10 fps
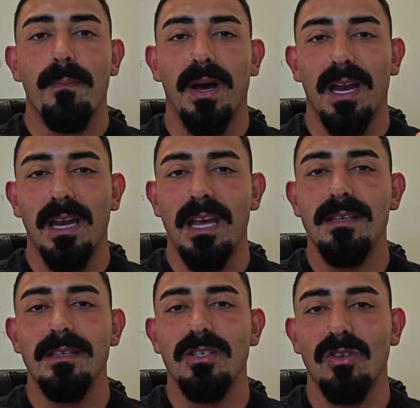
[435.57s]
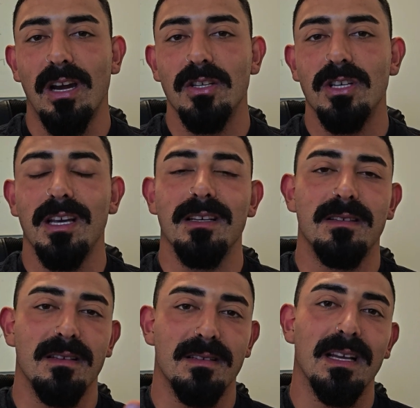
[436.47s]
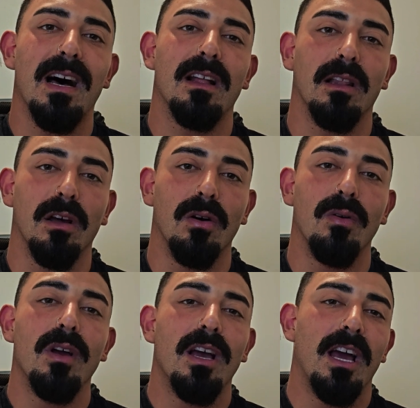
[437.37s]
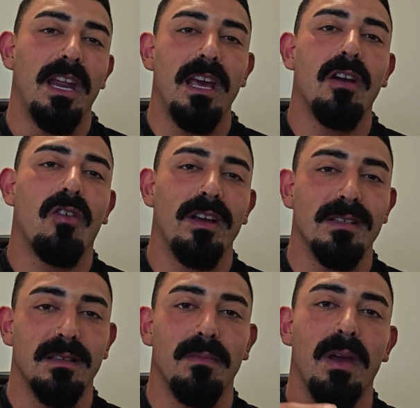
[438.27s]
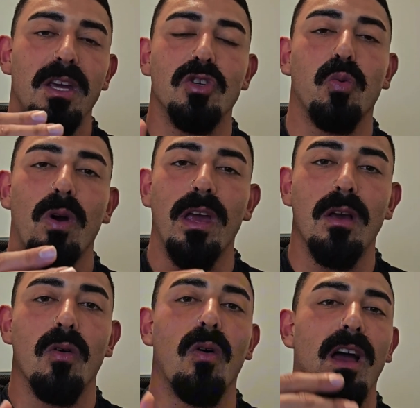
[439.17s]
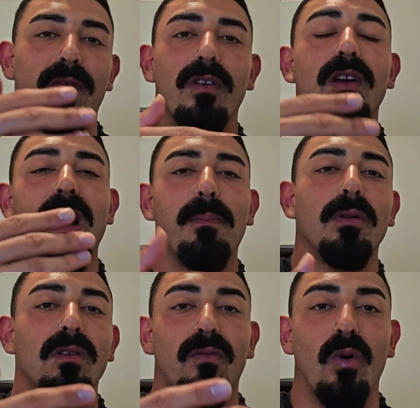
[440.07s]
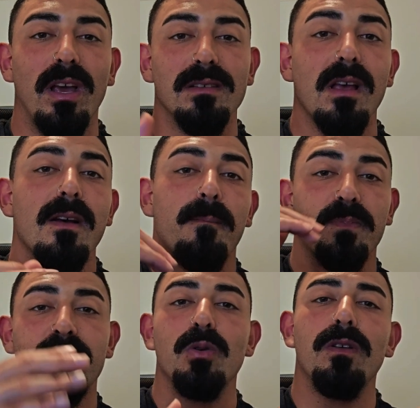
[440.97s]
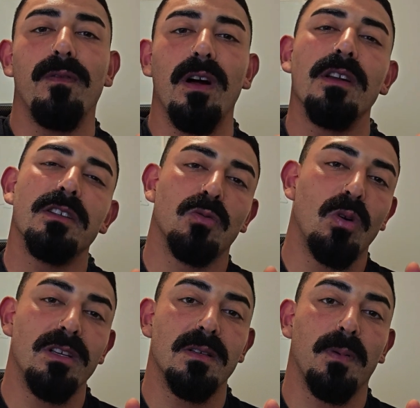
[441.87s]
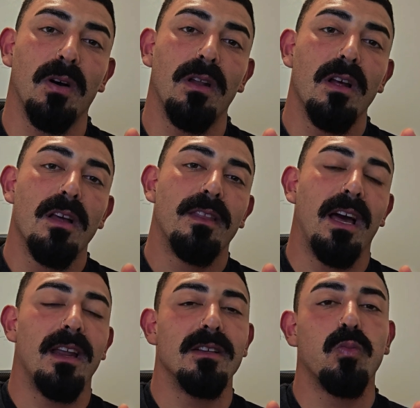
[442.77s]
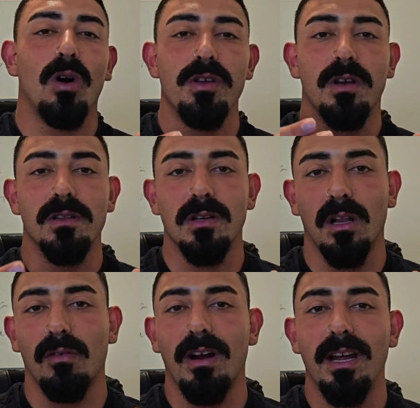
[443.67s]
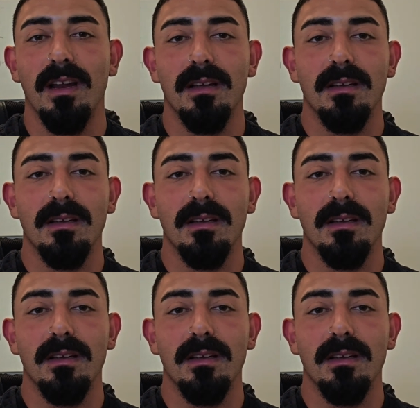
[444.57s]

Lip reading: But an easy strategy is to start low and increase them each week or every couple of weeks until you find a sweet spot that is what you can tolerate,